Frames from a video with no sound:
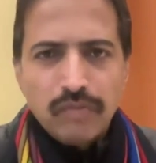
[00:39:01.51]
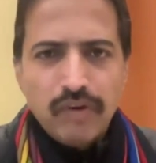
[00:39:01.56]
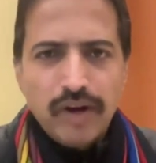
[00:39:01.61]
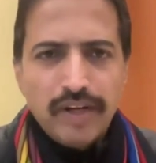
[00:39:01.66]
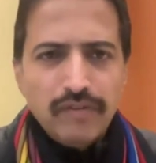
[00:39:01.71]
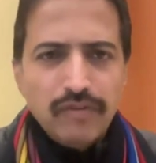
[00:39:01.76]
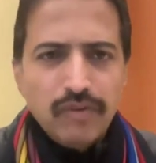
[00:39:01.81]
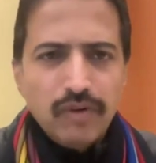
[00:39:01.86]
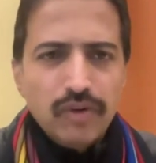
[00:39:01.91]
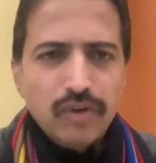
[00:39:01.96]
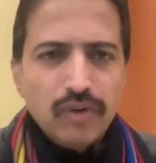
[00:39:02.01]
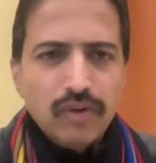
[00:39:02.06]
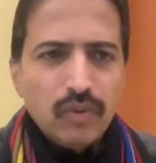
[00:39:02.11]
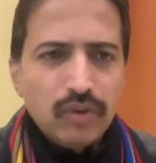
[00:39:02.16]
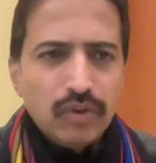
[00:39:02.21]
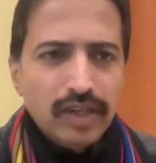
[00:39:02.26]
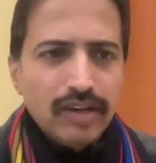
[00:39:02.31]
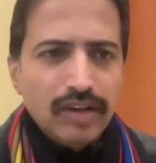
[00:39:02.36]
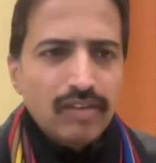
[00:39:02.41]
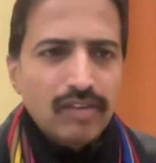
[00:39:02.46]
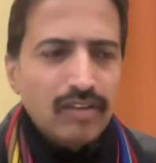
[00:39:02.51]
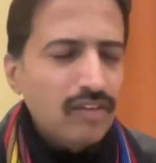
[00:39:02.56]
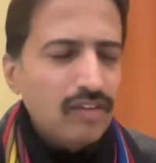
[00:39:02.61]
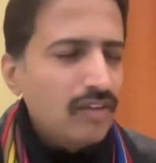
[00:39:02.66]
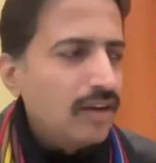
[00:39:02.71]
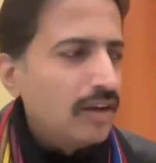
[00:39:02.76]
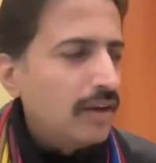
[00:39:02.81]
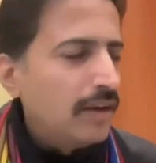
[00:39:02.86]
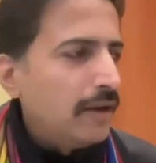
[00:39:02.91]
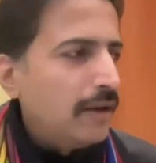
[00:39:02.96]
fight for your own
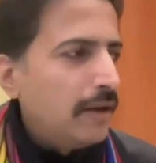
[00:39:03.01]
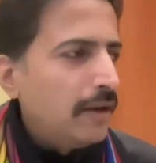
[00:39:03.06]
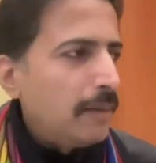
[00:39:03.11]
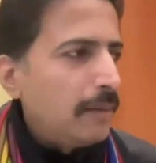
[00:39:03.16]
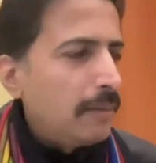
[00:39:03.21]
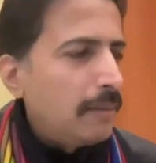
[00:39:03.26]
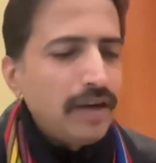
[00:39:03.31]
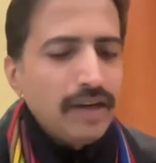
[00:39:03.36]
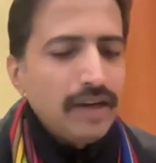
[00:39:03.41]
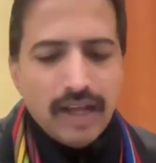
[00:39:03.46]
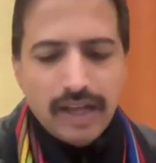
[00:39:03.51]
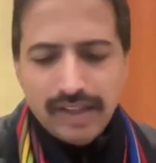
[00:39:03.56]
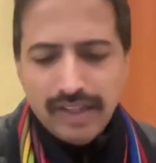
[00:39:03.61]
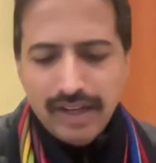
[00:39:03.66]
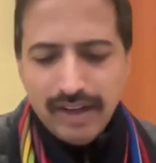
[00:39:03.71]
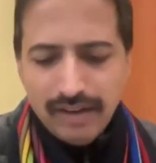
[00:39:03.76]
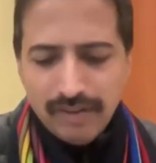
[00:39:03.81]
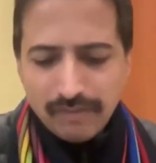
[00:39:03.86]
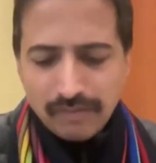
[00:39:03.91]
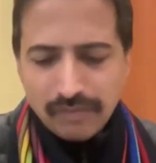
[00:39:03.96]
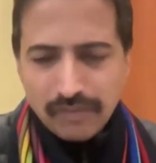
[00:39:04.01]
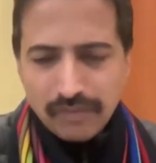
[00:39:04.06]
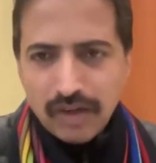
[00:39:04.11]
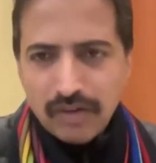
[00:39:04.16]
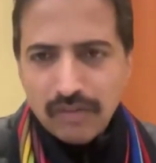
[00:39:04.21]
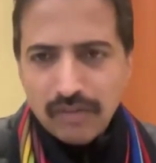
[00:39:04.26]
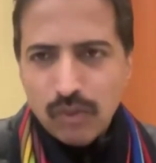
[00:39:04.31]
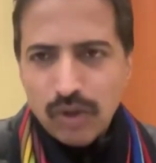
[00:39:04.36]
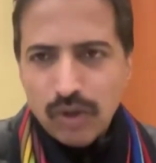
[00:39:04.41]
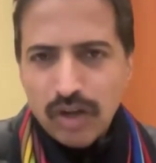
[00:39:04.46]
cases. But I think
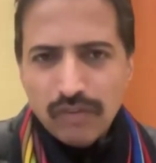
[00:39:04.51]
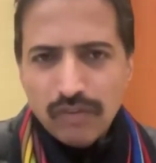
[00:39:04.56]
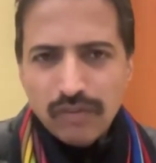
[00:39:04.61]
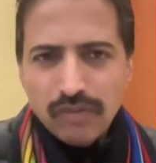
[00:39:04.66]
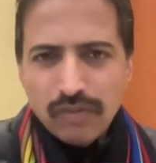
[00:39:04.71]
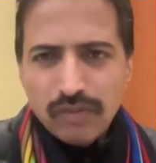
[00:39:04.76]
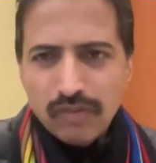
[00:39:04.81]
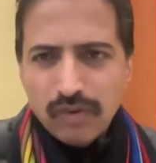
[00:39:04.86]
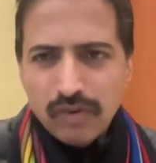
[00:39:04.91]
one of